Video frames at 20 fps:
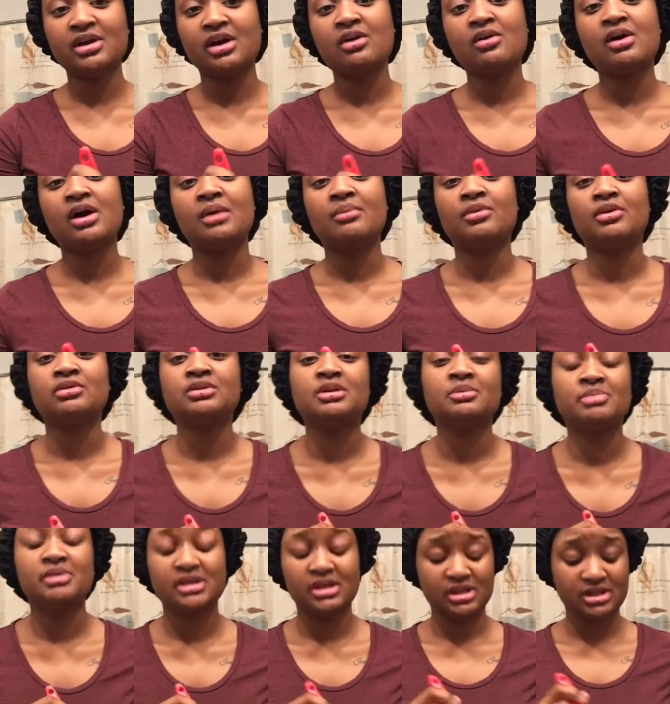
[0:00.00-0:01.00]
though I'm only
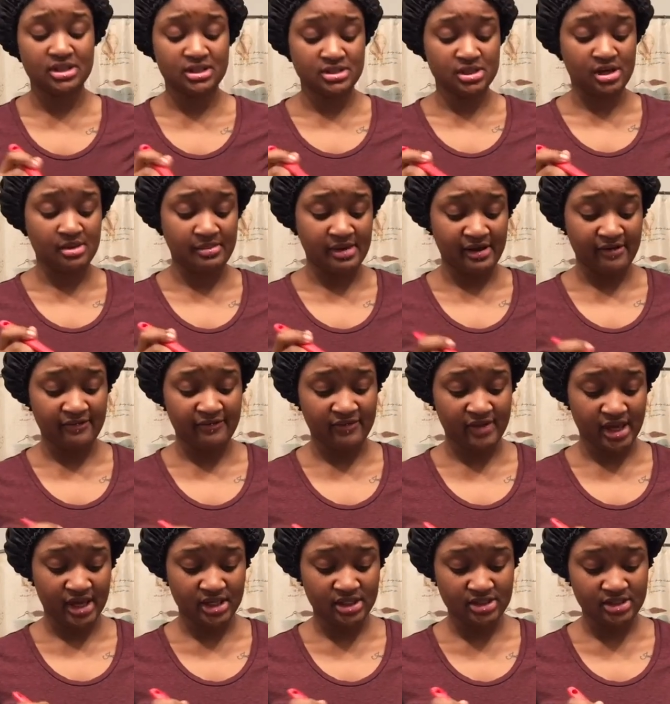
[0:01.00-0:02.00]
putting this on my
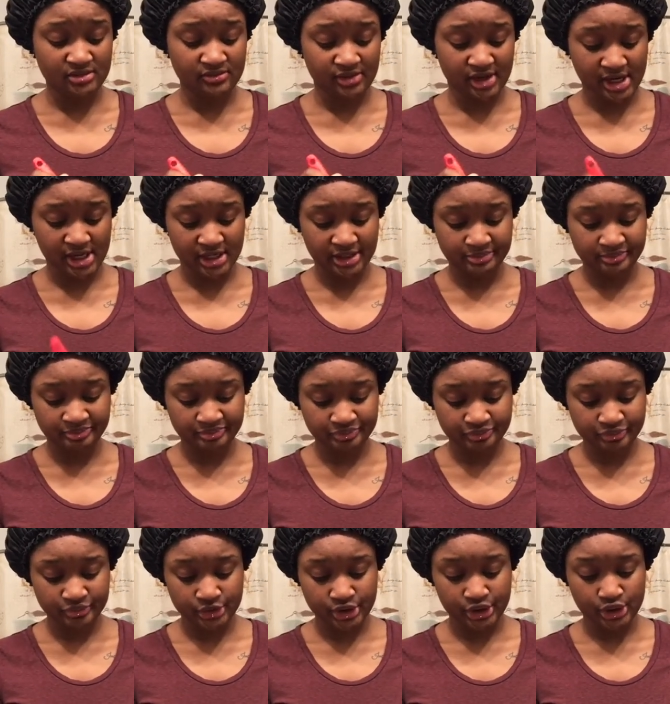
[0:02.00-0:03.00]
face, right,
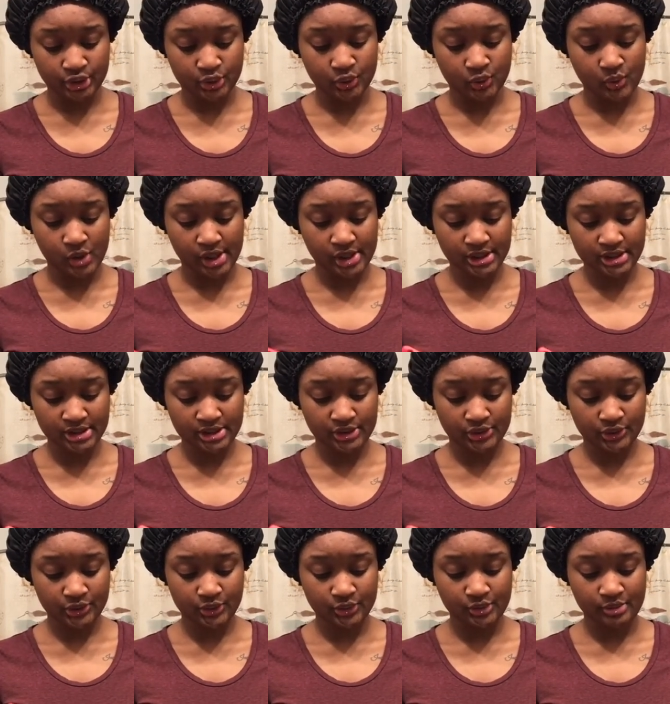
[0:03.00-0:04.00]
you want
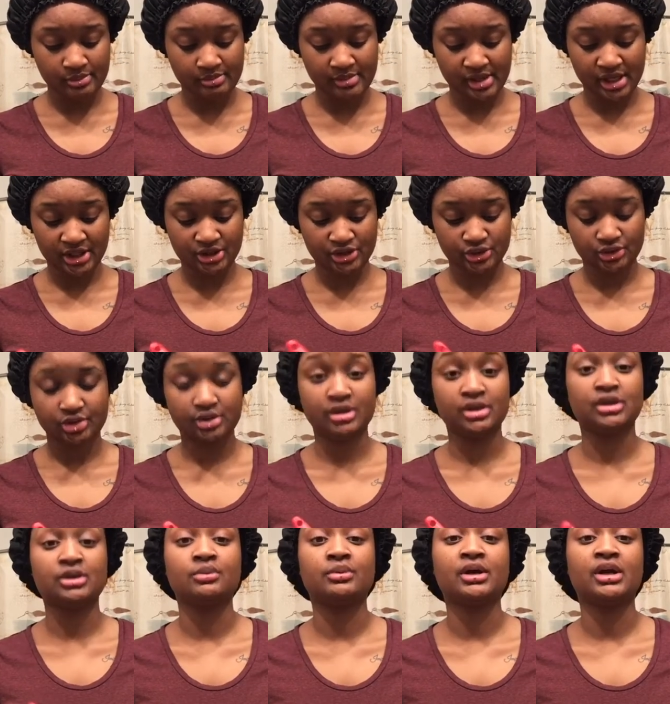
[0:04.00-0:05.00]
to make sure
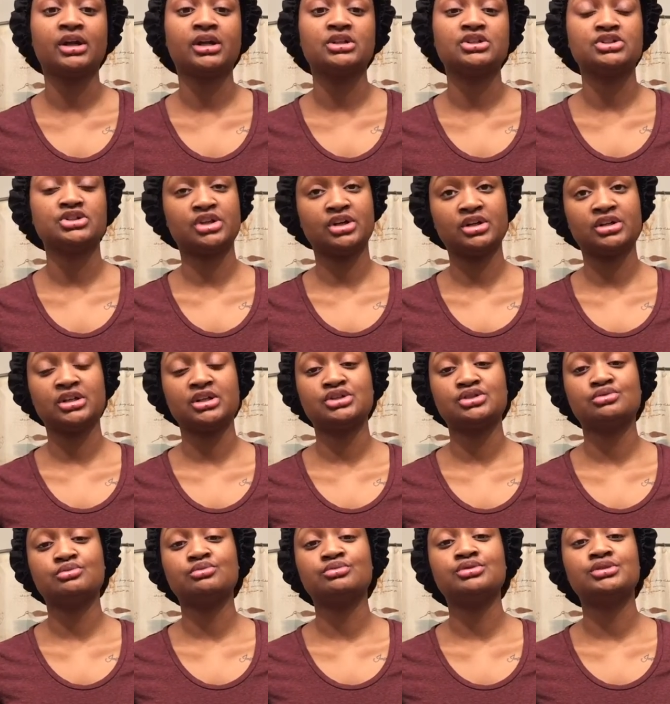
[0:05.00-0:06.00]
you're wearing a shirt
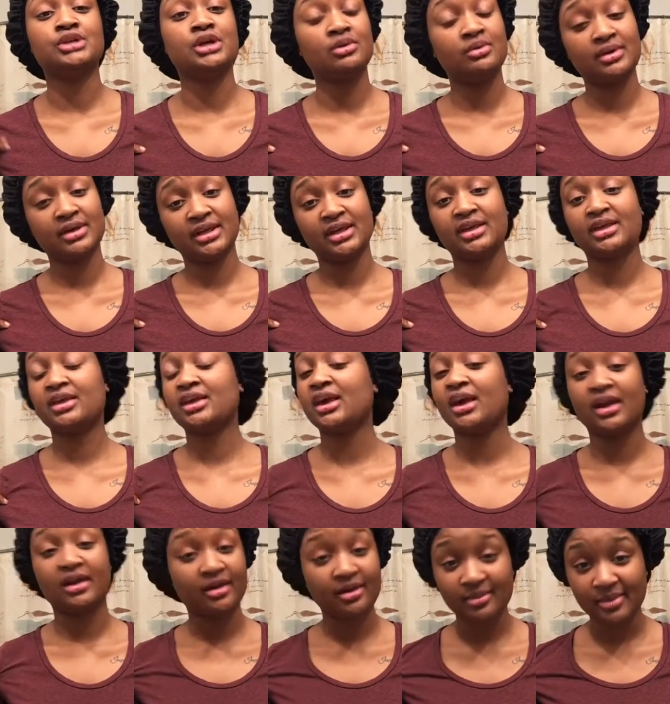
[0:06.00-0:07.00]
that you don't
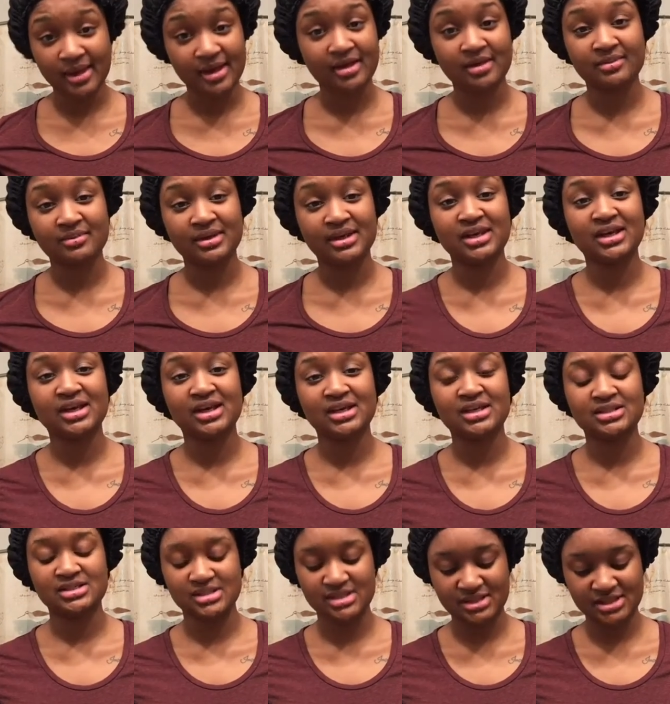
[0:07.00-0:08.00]
care about,
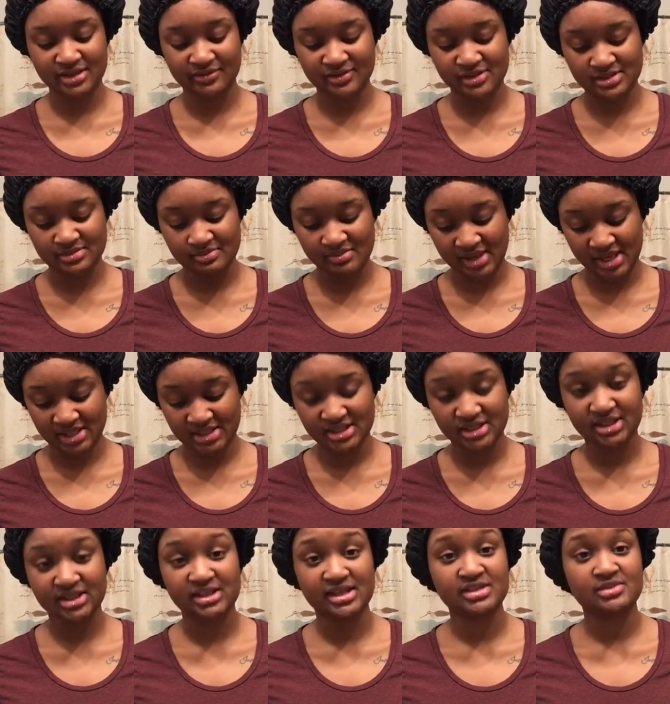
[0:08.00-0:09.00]
because this stuff is
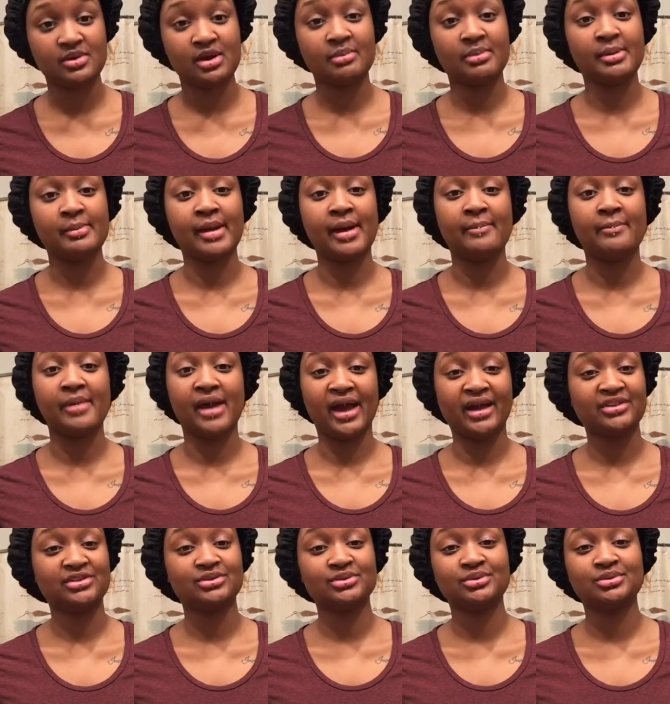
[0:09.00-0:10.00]
messy. That's why I'm in my
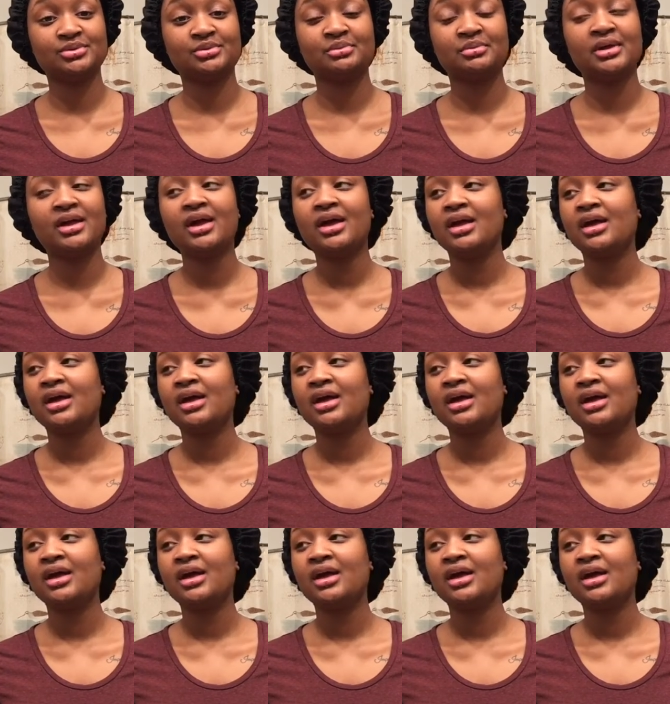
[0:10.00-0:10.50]
bathroom.